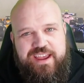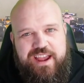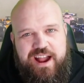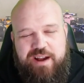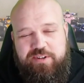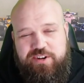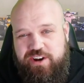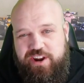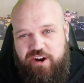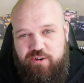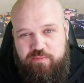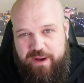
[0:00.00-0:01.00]
I'm not going to
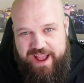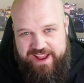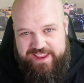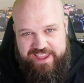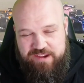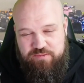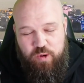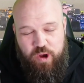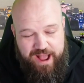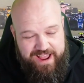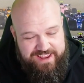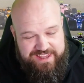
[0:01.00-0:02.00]
hold back in what
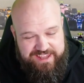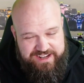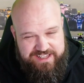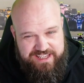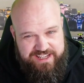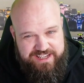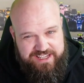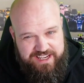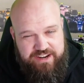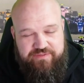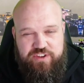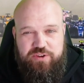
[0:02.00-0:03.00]
I think to this
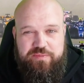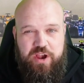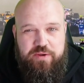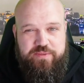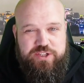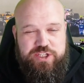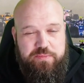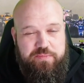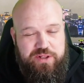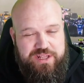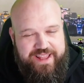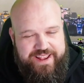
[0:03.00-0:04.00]
in a few moments,
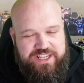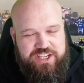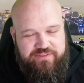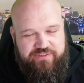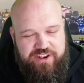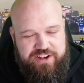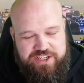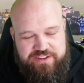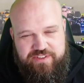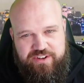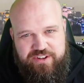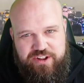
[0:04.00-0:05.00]
but let's first
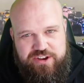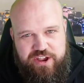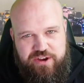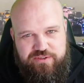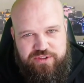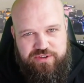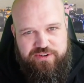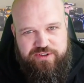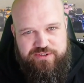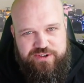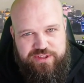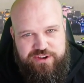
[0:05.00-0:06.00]
of all go
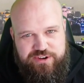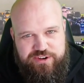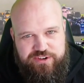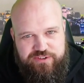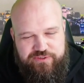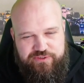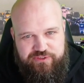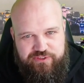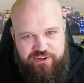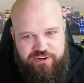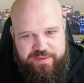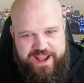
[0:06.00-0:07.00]
through the new
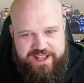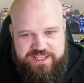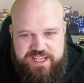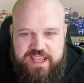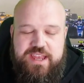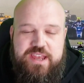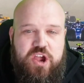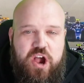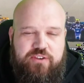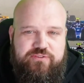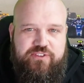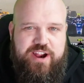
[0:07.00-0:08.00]
format.
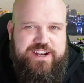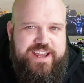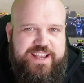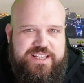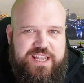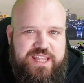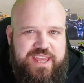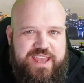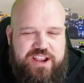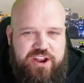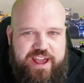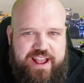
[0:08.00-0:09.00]
On Fridays, they're
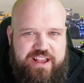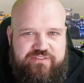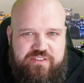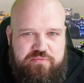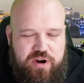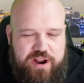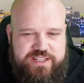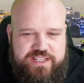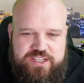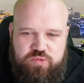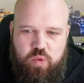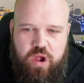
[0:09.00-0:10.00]
going to have
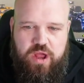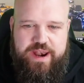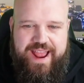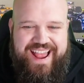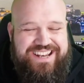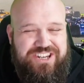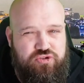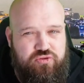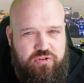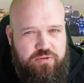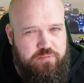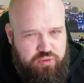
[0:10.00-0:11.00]
Practice 1 and
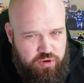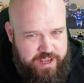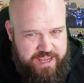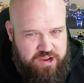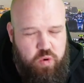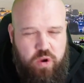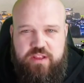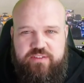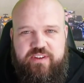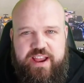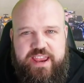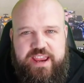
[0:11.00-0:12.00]
Grand Prix
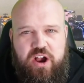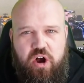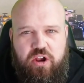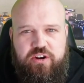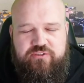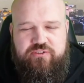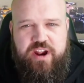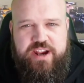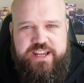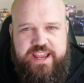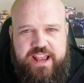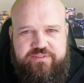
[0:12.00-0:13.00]
qualifying on
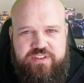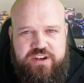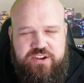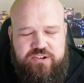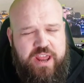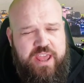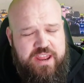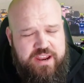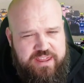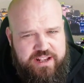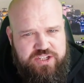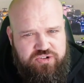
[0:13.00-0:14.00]
Friday afternoon.
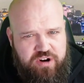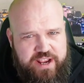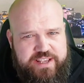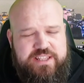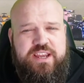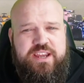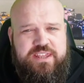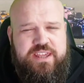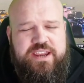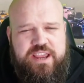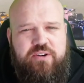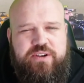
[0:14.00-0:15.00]
That's right,
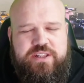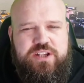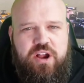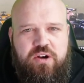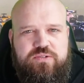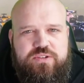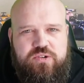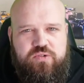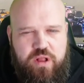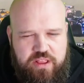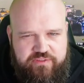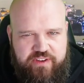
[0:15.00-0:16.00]
they're going to hold the
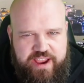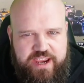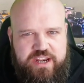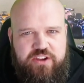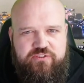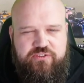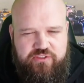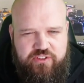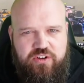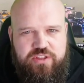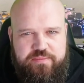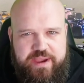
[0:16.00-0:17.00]
qualifying
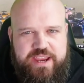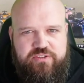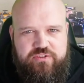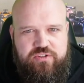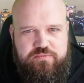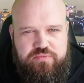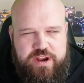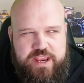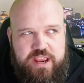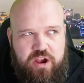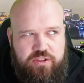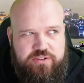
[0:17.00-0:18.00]
for the main Grand
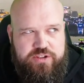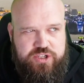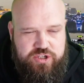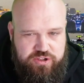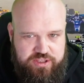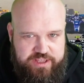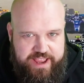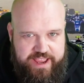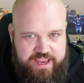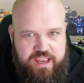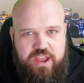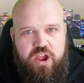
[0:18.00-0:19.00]
Prix on the
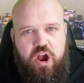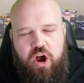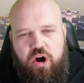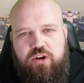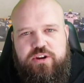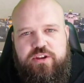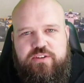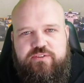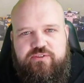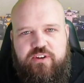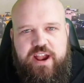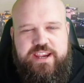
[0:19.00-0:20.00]
Sunday on the
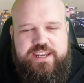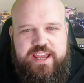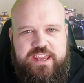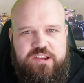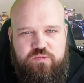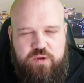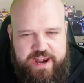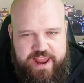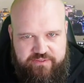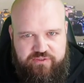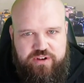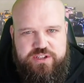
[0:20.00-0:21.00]
Friday, when
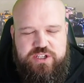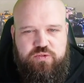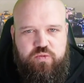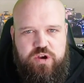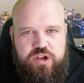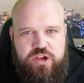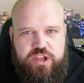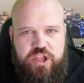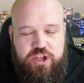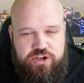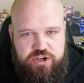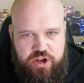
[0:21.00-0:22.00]
everyone's at work
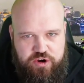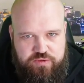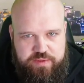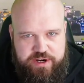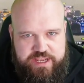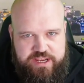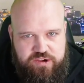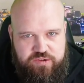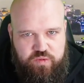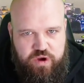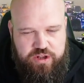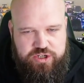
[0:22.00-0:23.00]
and nobody
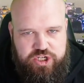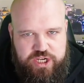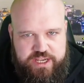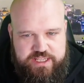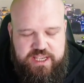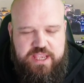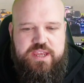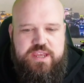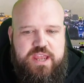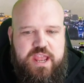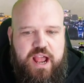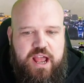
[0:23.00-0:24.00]
can watch it.
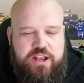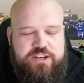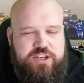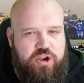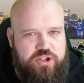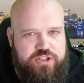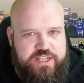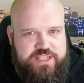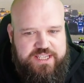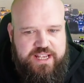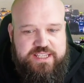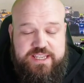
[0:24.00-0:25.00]
And on
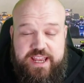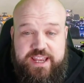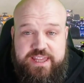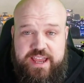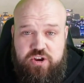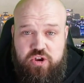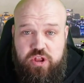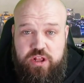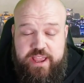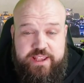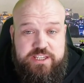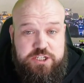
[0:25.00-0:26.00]
Saturday, they're
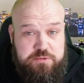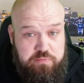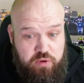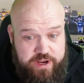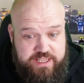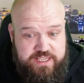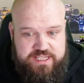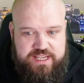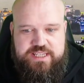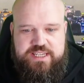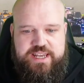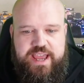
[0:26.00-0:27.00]
calling it Sprint
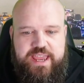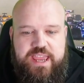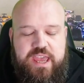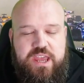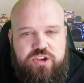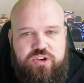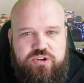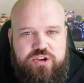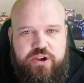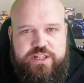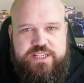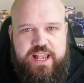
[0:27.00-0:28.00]
Saturday, you're
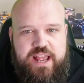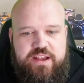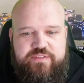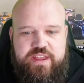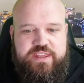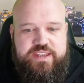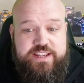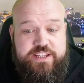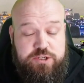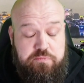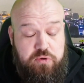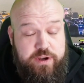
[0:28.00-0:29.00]
going to have the
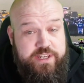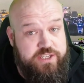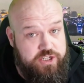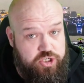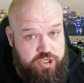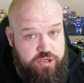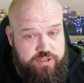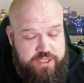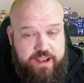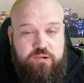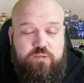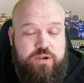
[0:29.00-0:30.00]
Sprint
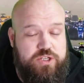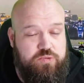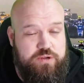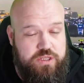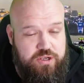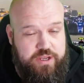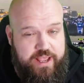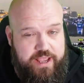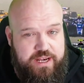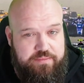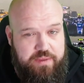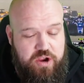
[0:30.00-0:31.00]
Shootout, which we'll look at
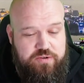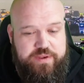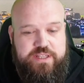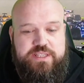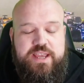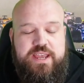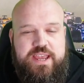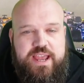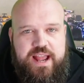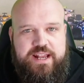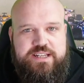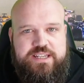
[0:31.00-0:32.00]
in a moment,
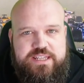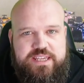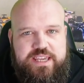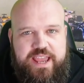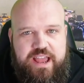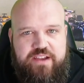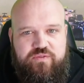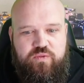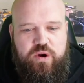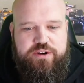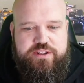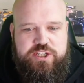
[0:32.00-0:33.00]
and the
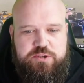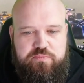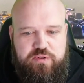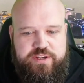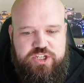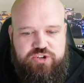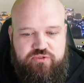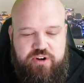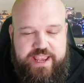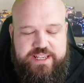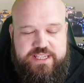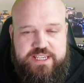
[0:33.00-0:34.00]
F1 Sprint
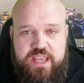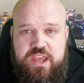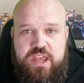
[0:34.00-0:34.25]
Race.